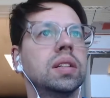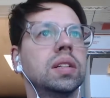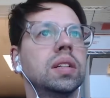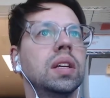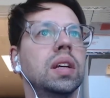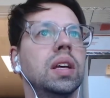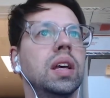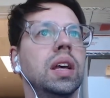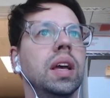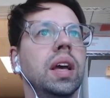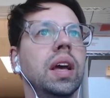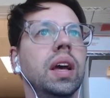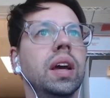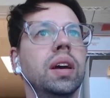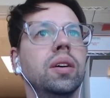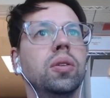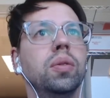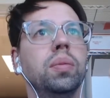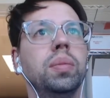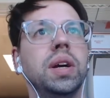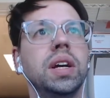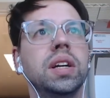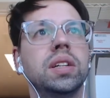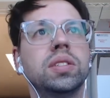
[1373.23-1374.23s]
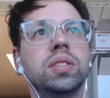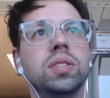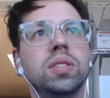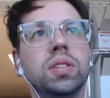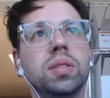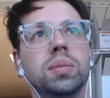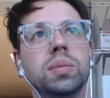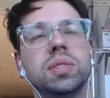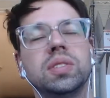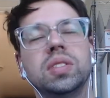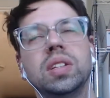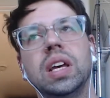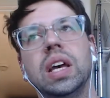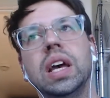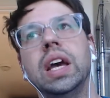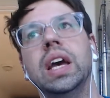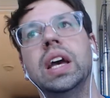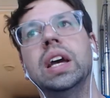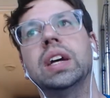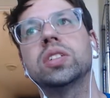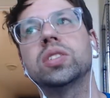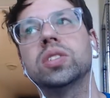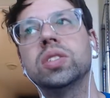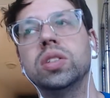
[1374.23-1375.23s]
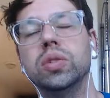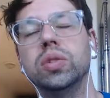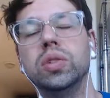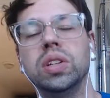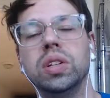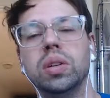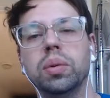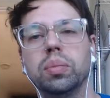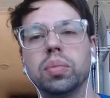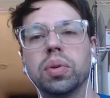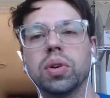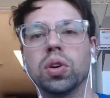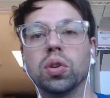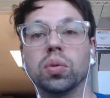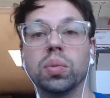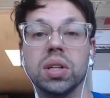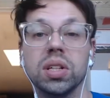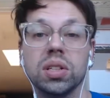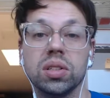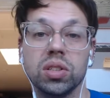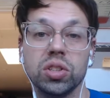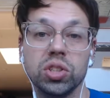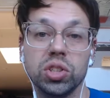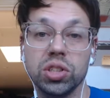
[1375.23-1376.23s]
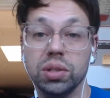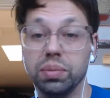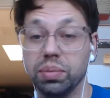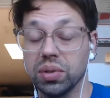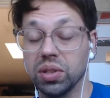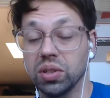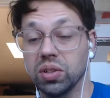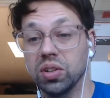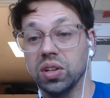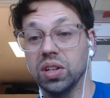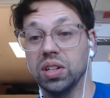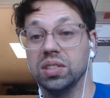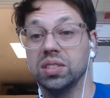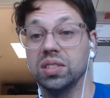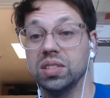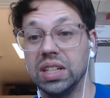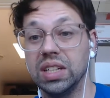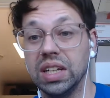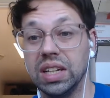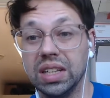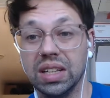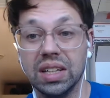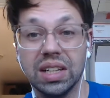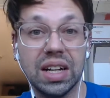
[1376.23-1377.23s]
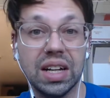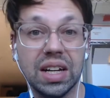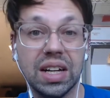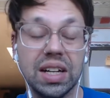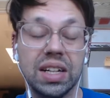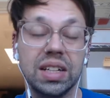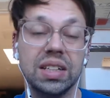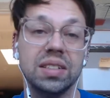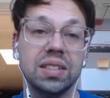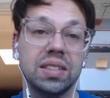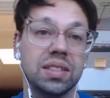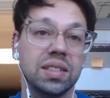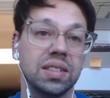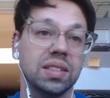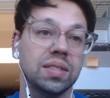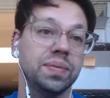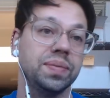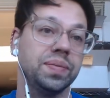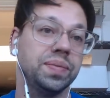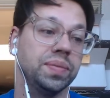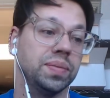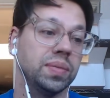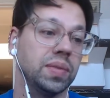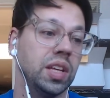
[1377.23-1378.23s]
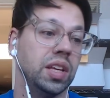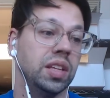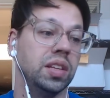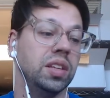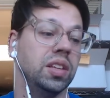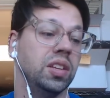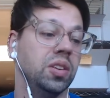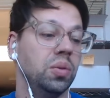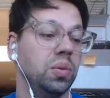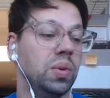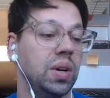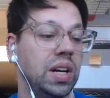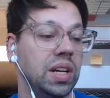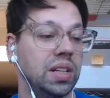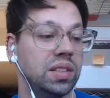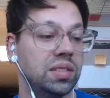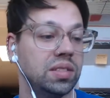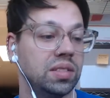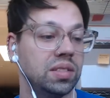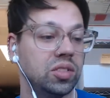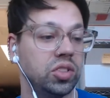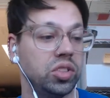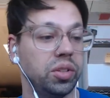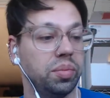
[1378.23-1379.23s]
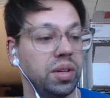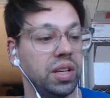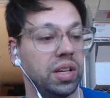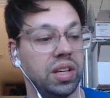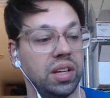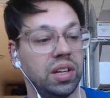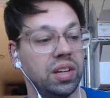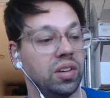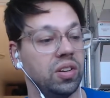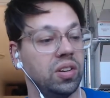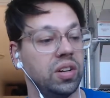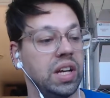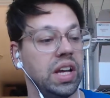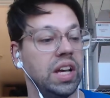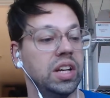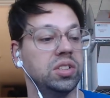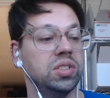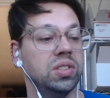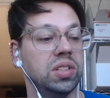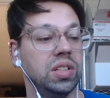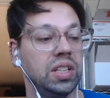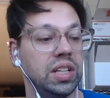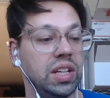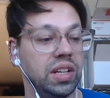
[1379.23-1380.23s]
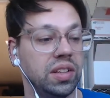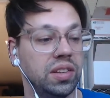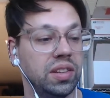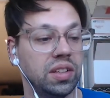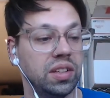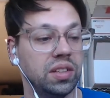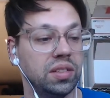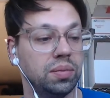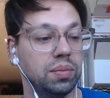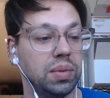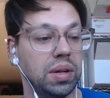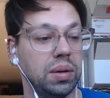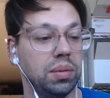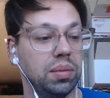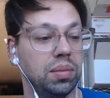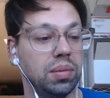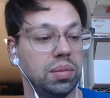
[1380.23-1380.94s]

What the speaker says: agrobacterium is actually, you need a permit to ship it across state lines in the US. Shipping it internationally, I think, is probably